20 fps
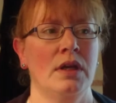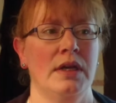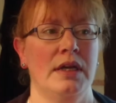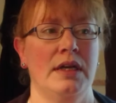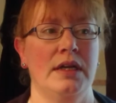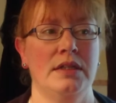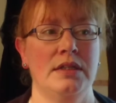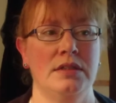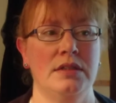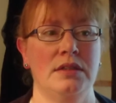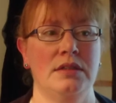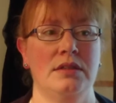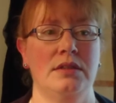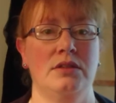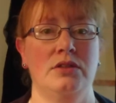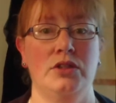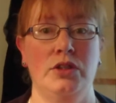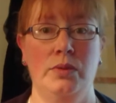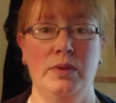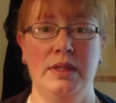and
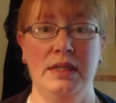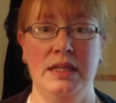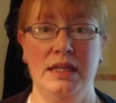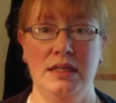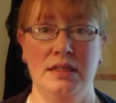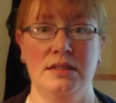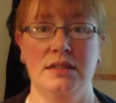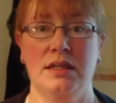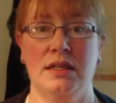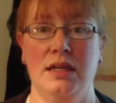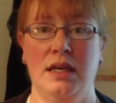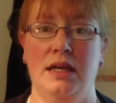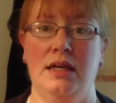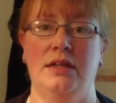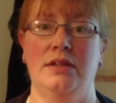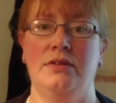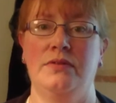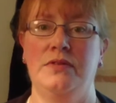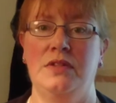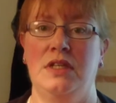doing this
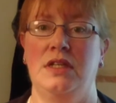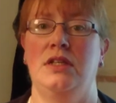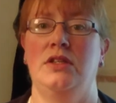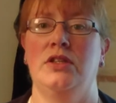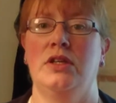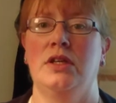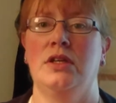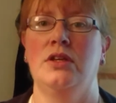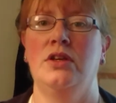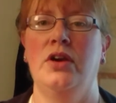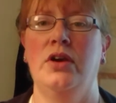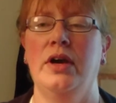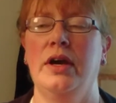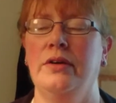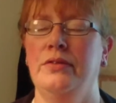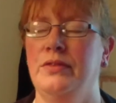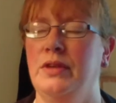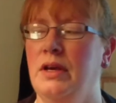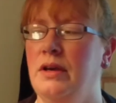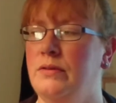kind of teaching, you
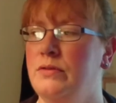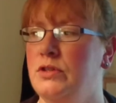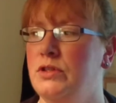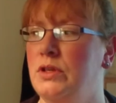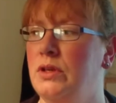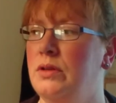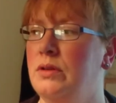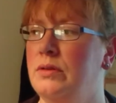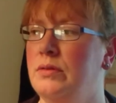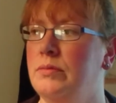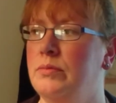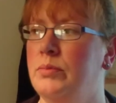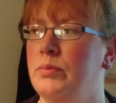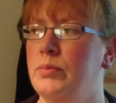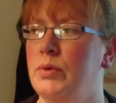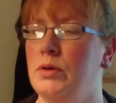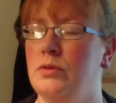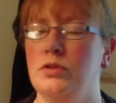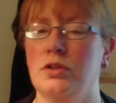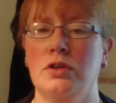have to have certain
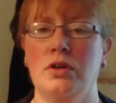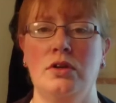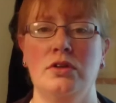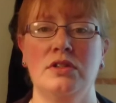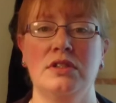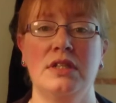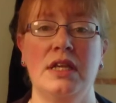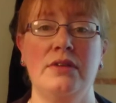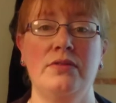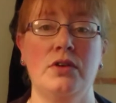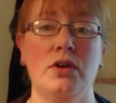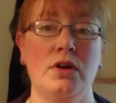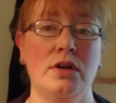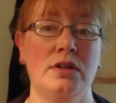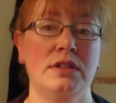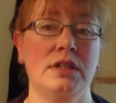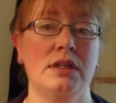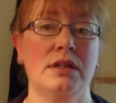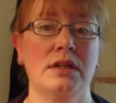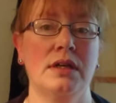protocols,
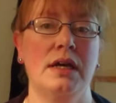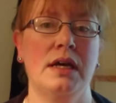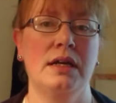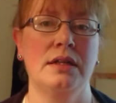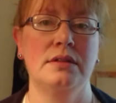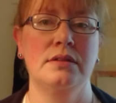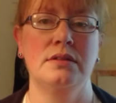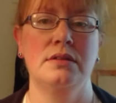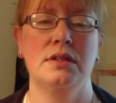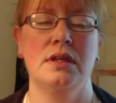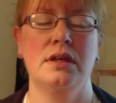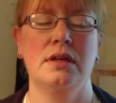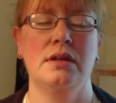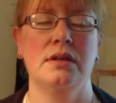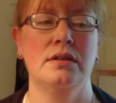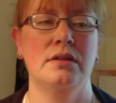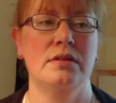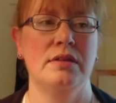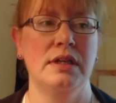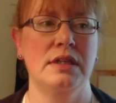safeguarding and
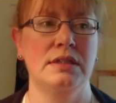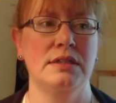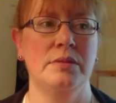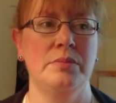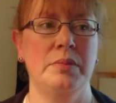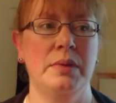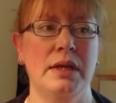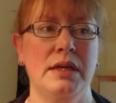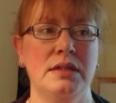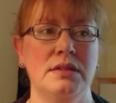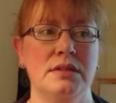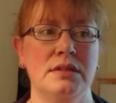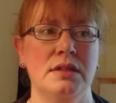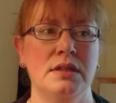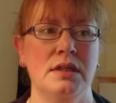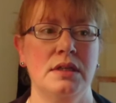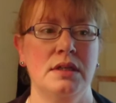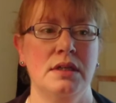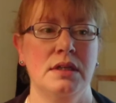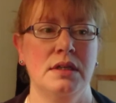things in place.
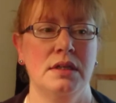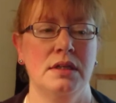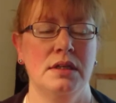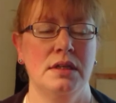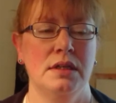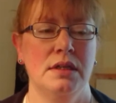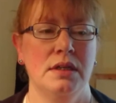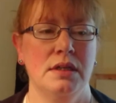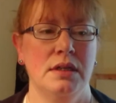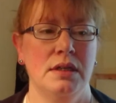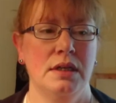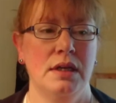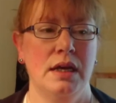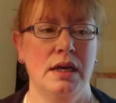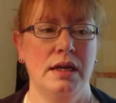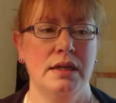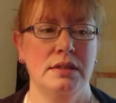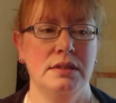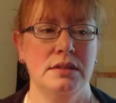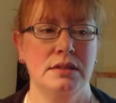
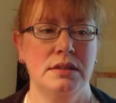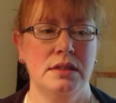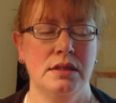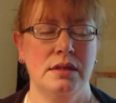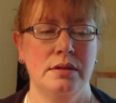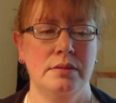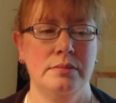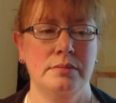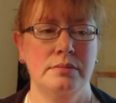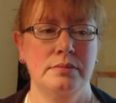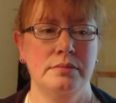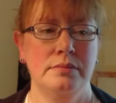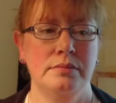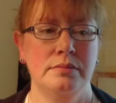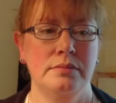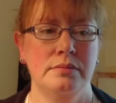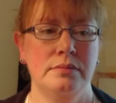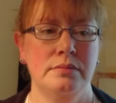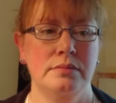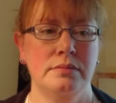And
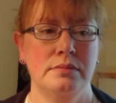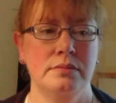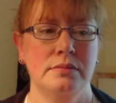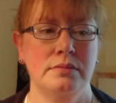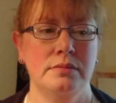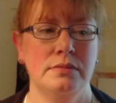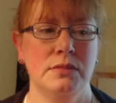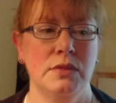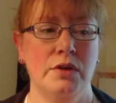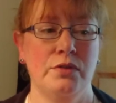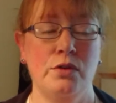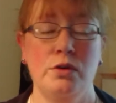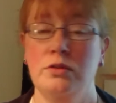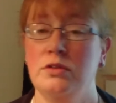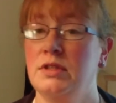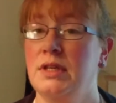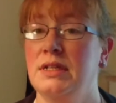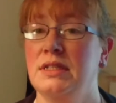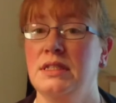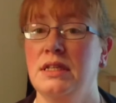of course
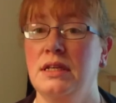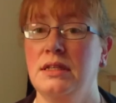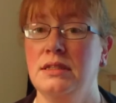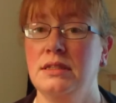that takes